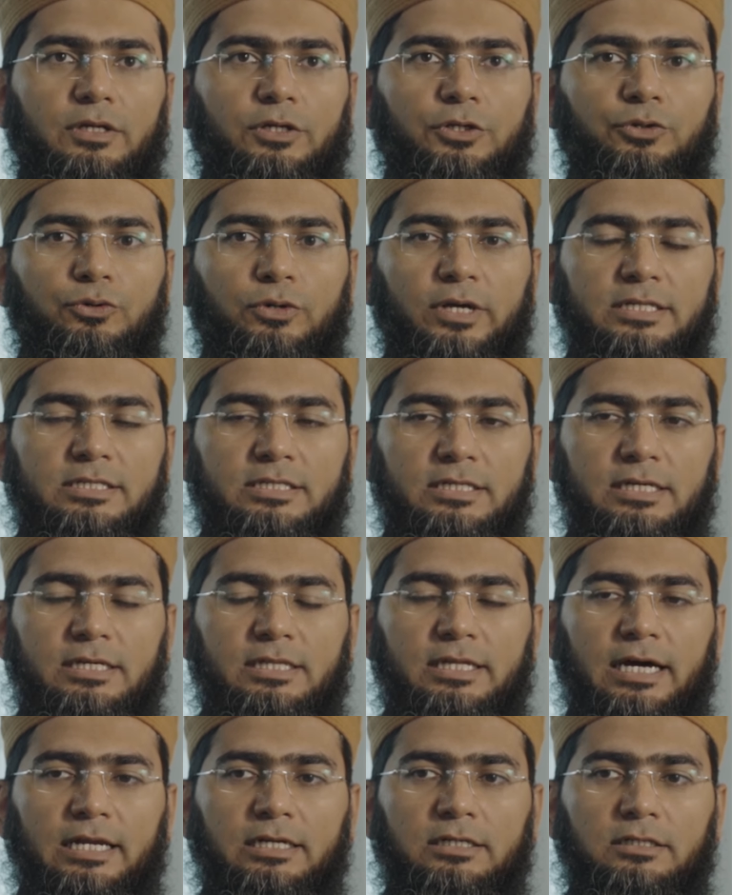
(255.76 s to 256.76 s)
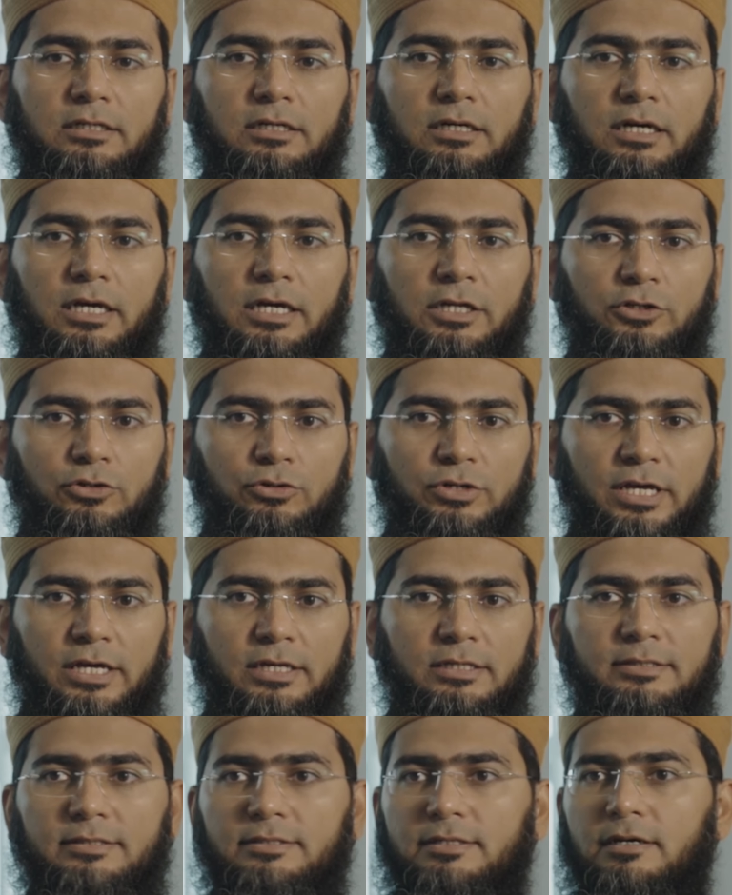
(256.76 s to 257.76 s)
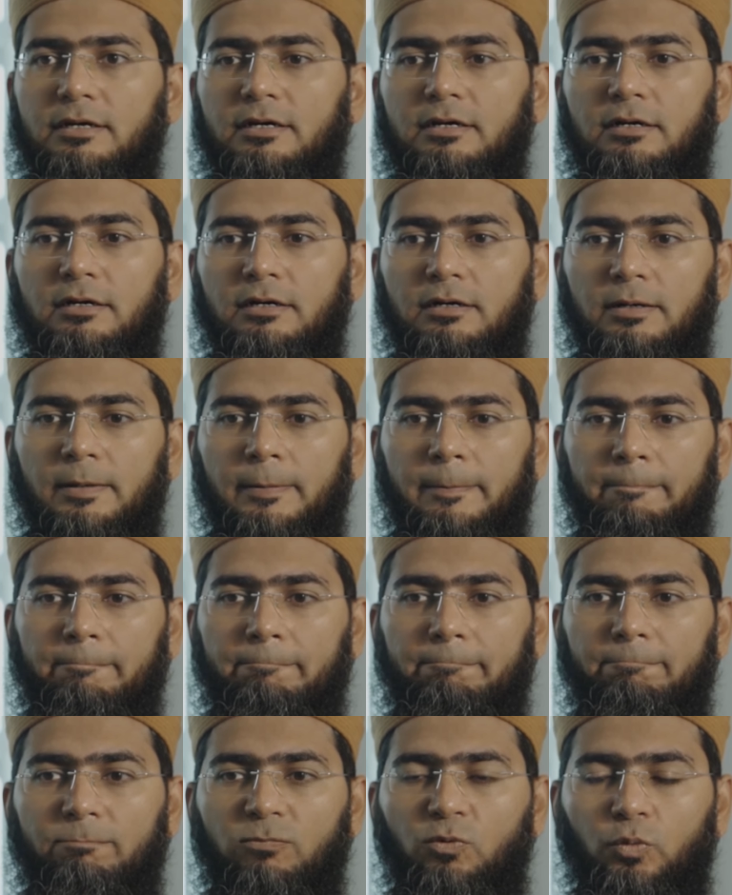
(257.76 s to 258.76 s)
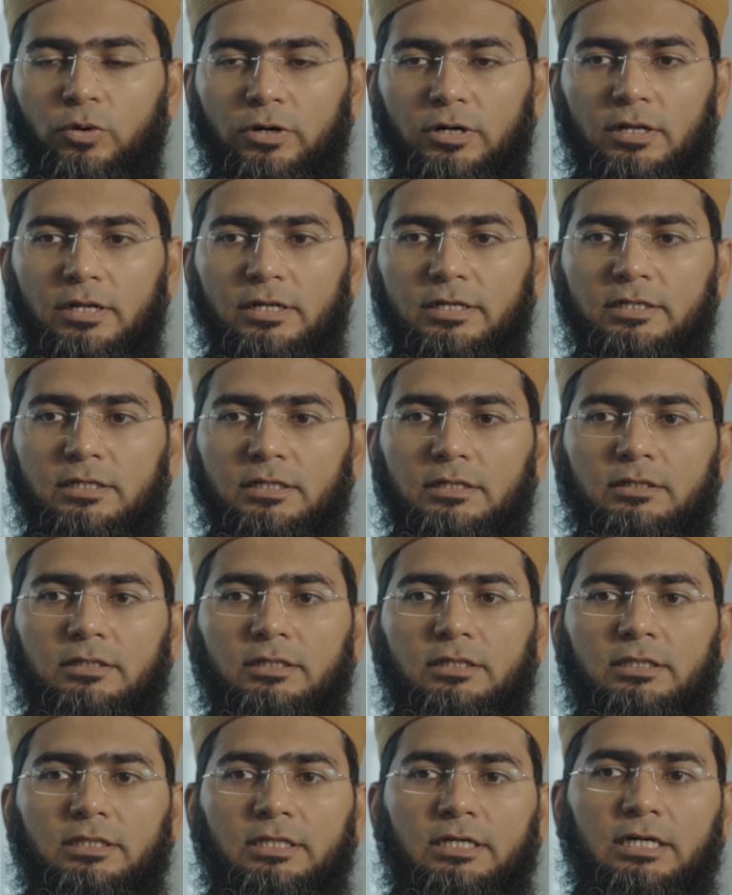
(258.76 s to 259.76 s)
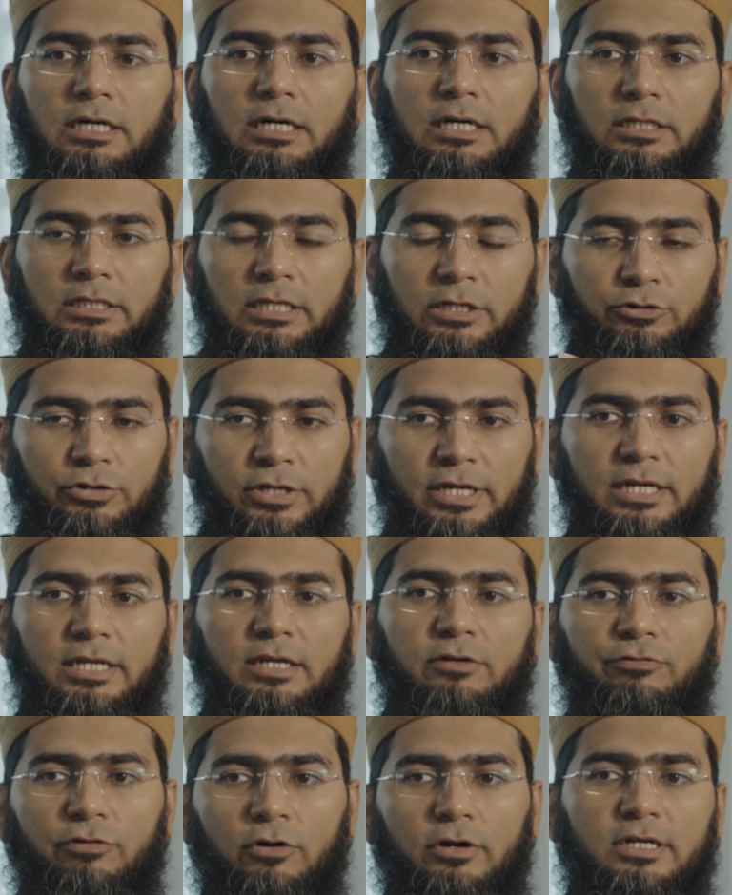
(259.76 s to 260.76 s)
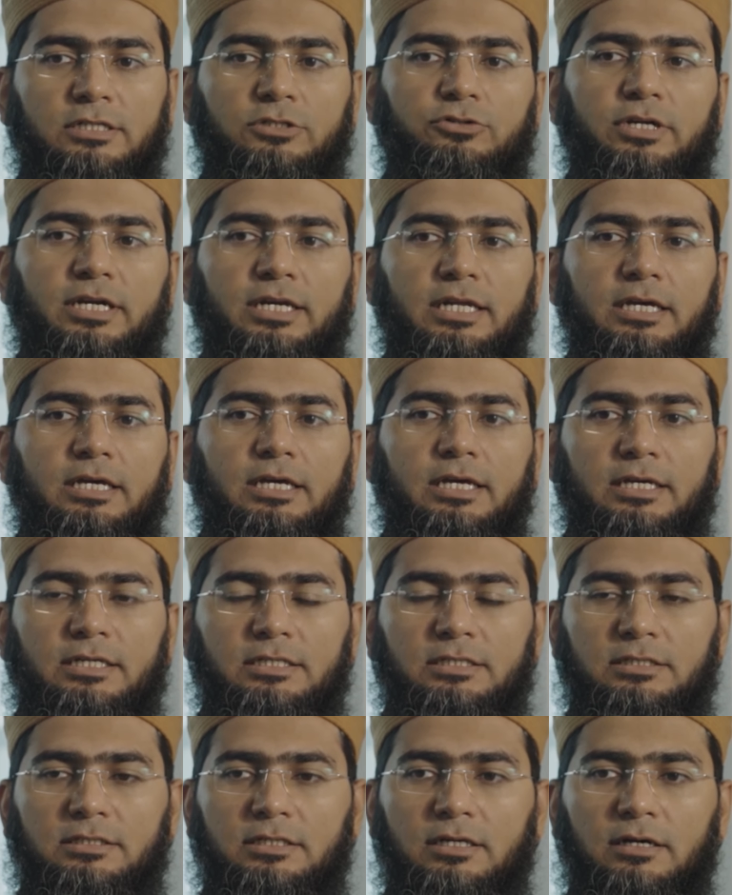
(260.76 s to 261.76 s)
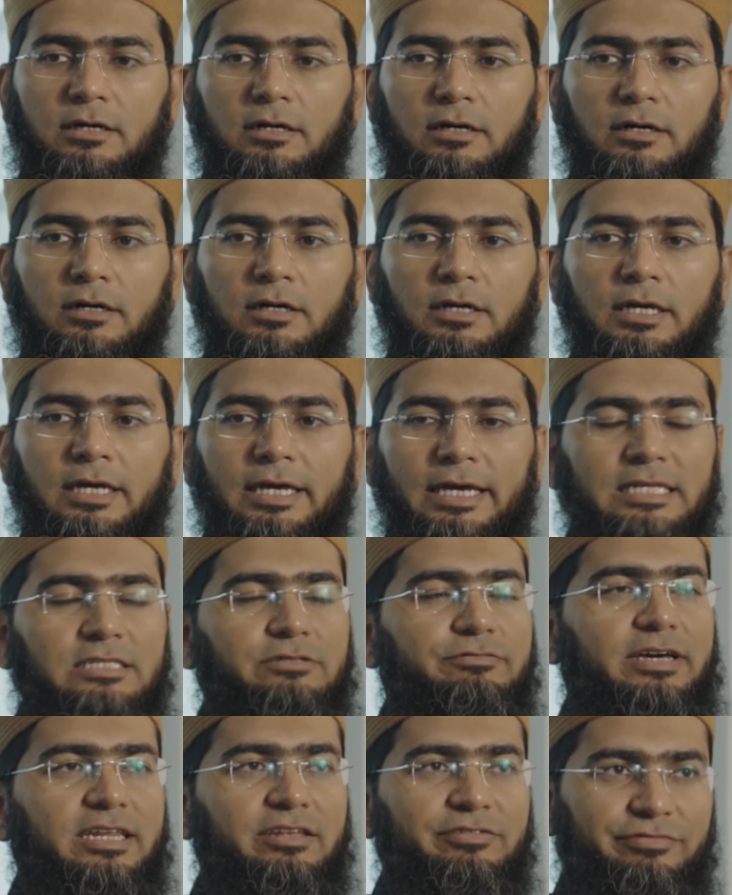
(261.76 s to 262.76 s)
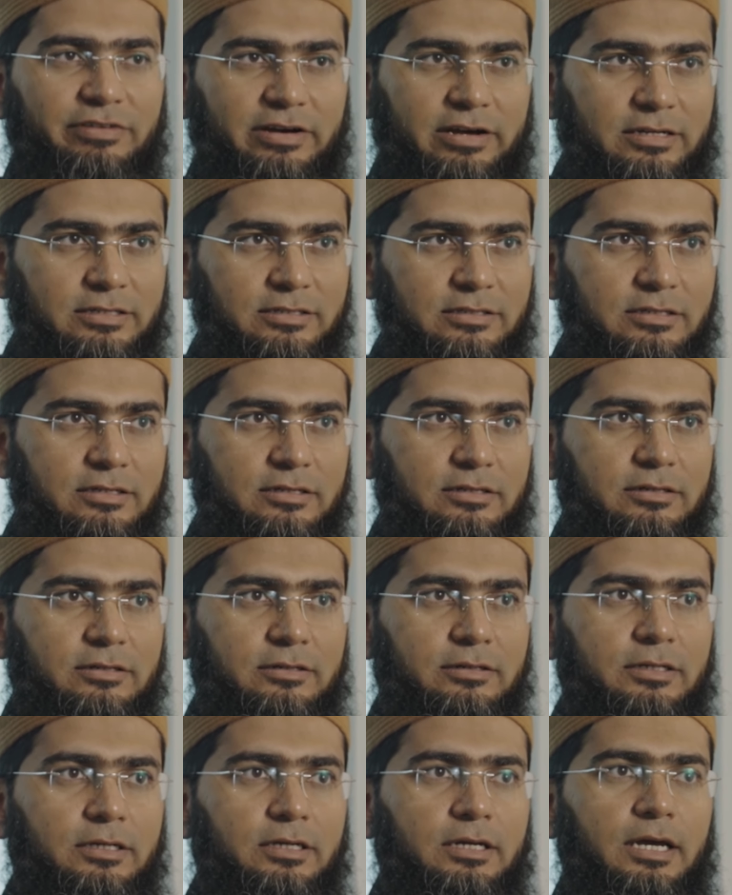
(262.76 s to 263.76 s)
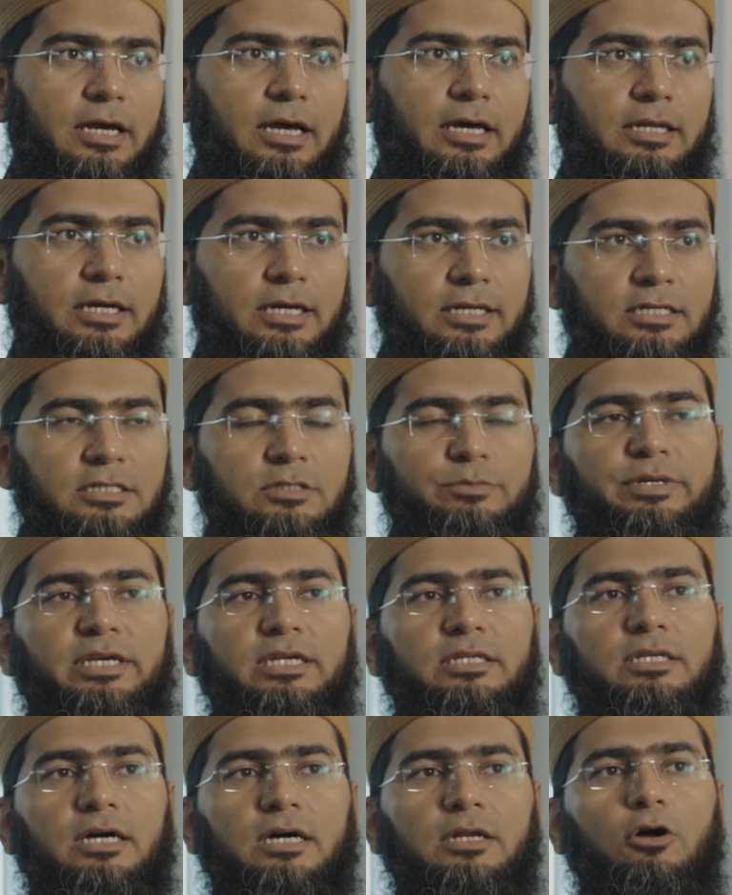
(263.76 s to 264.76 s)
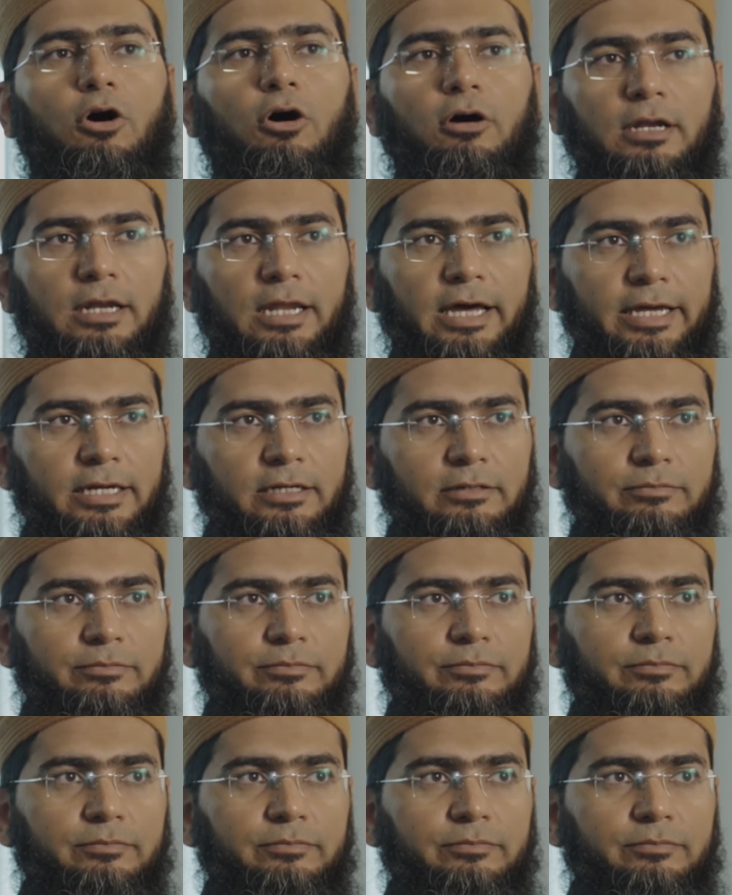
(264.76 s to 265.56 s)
you can see that in today's world, the Forex trading is very fast, and it is being done online,